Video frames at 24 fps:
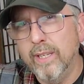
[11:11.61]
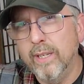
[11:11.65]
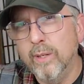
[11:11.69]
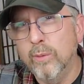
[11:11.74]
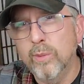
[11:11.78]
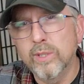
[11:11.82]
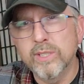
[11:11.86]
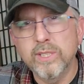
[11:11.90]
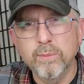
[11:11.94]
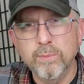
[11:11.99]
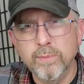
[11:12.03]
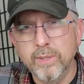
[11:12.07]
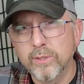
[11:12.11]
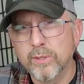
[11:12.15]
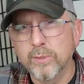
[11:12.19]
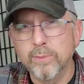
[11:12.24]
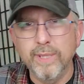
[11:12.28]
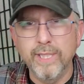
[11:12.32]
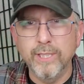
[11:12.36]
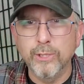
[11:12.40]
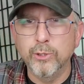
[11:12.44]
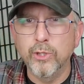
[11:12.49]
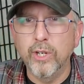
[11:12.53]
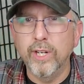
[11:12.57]
It wasn't built to
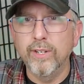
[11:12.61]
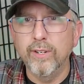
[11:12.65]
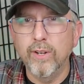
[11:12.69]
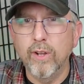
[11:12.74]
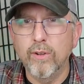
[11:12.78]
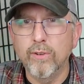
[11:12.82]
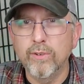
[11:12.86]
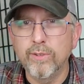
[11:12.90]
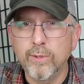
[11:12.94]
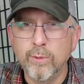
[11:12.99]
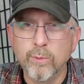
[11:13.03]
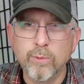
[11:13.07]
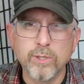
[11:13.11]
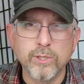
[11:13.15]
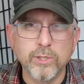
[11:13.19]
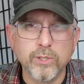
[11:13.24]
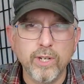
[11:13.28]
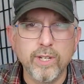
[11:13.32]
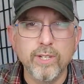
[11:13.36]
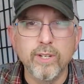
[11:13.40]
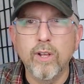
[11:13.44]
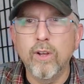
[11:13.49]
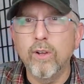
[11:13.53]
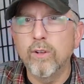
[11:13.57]
be a Dreadnought. You want a
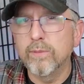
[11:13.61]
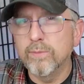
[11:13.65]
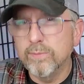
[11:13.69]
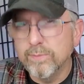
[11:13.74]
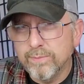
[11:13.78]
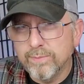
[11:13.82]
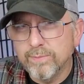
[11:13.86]
Dreadnought?